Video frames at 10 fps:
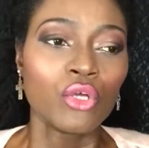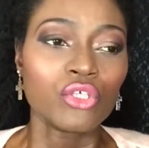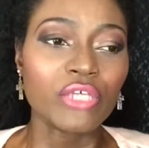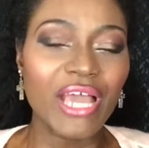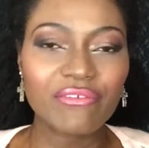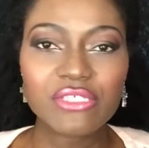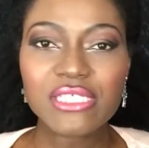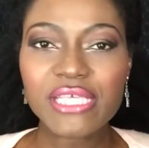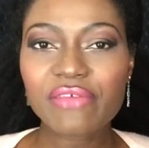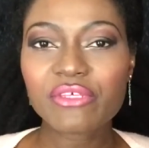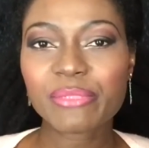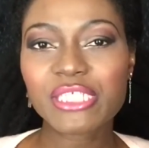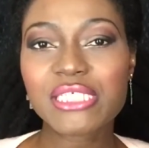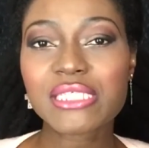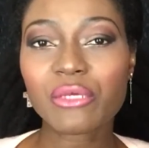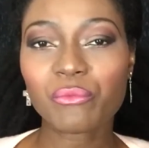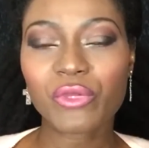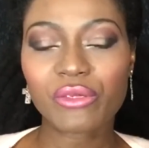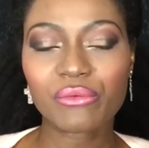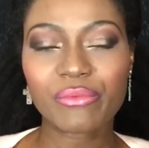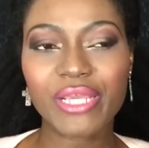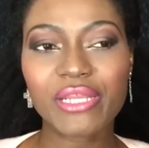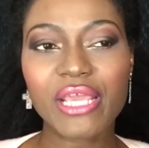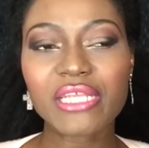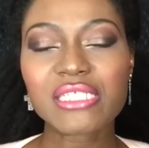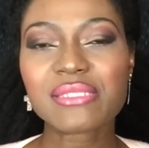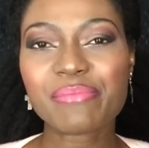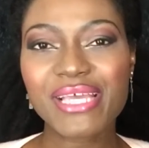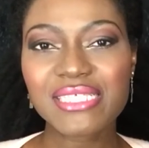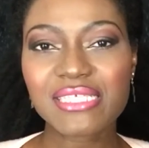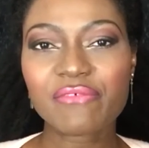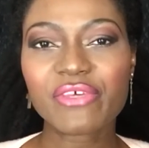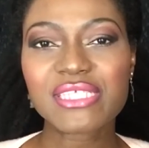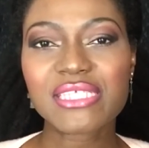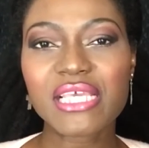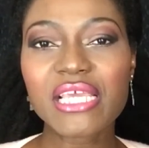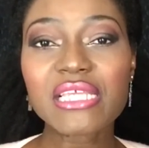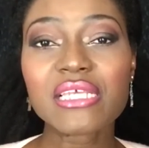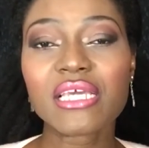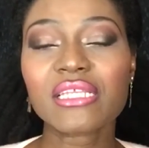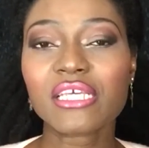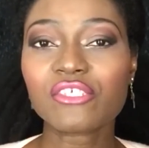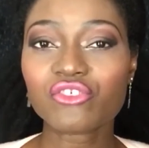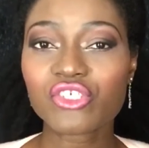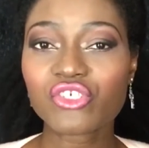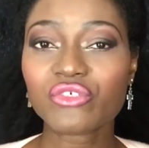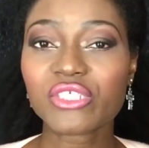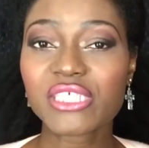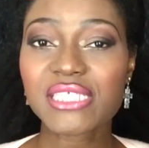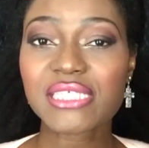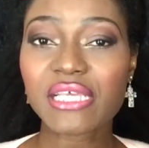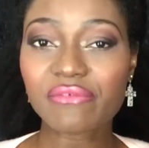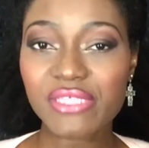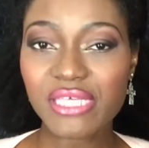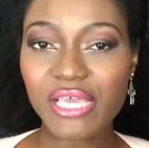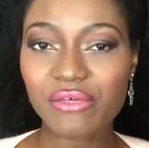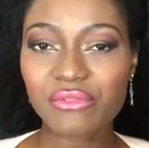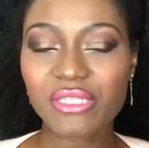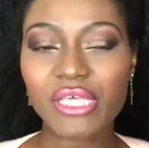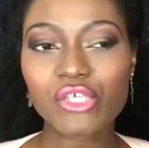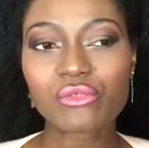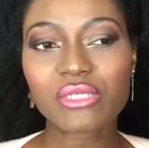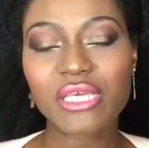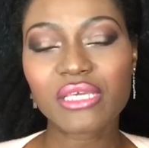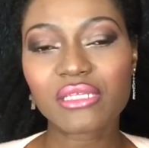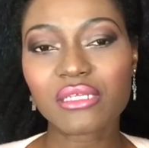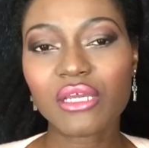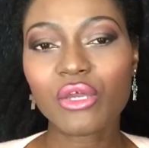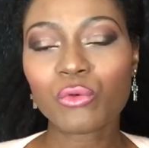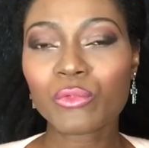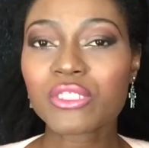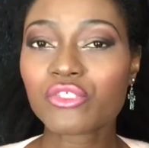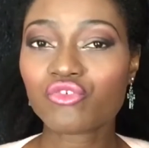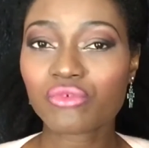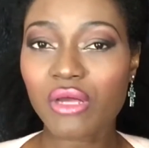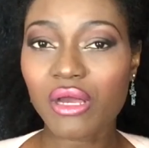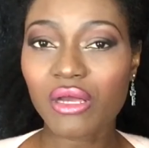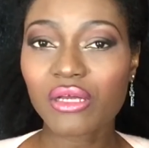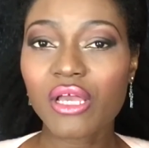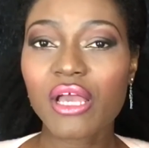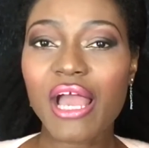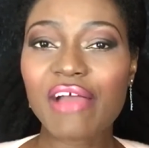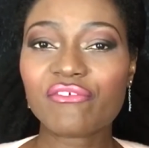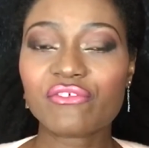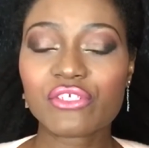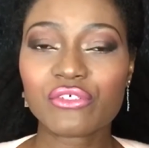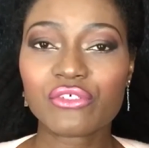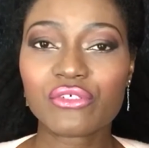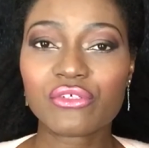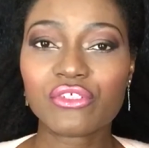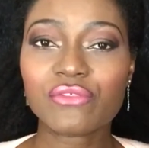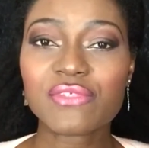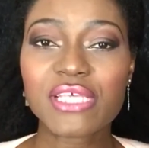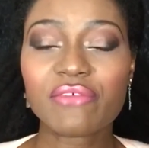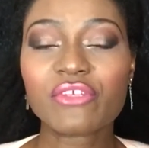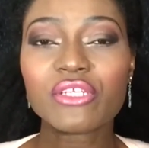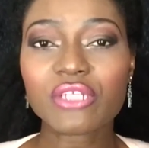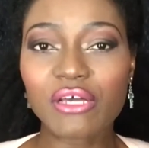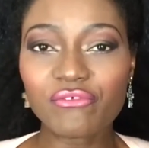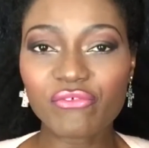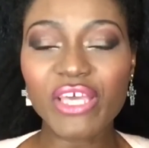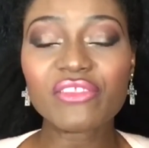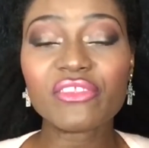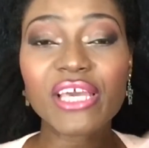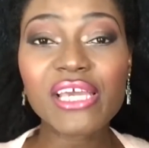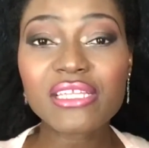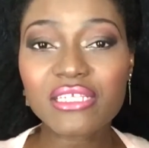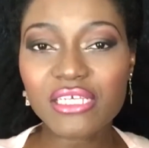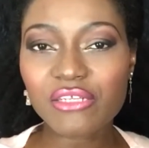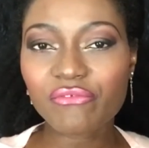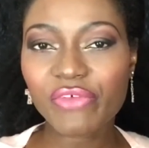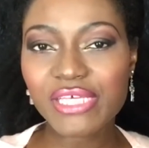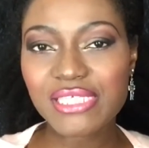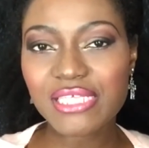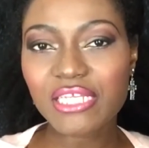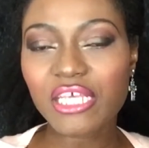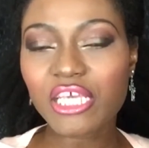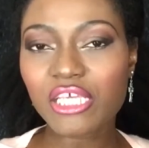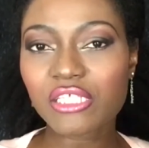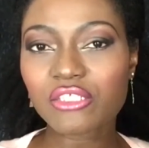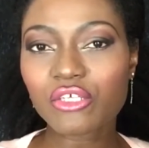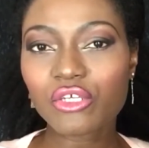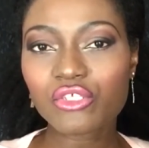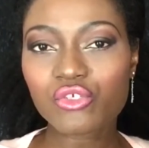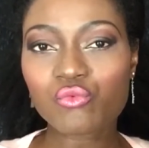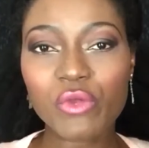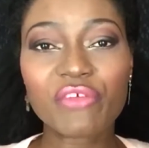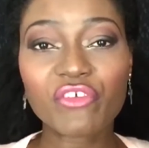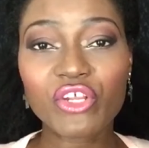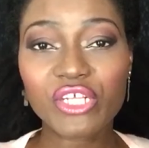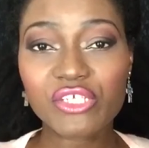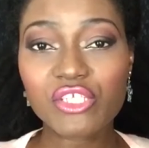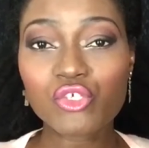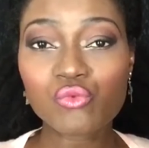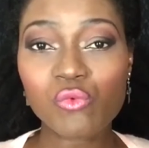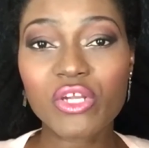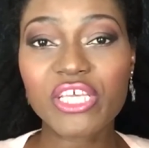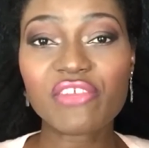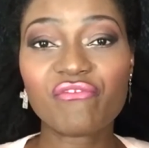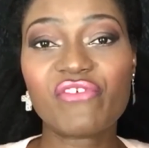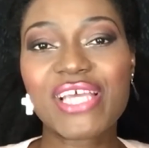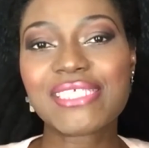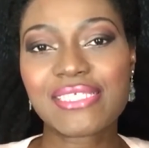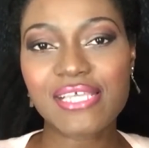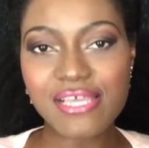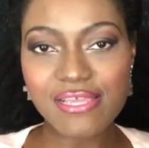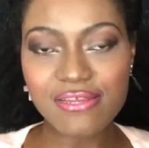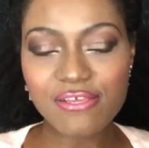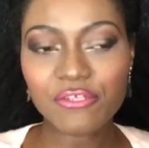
You have to save the money somewhere, right? And it's best if it's in an interest generating savings account that you can withdraw after you've saved enough and then invest it in to whatever it is you want to invest in.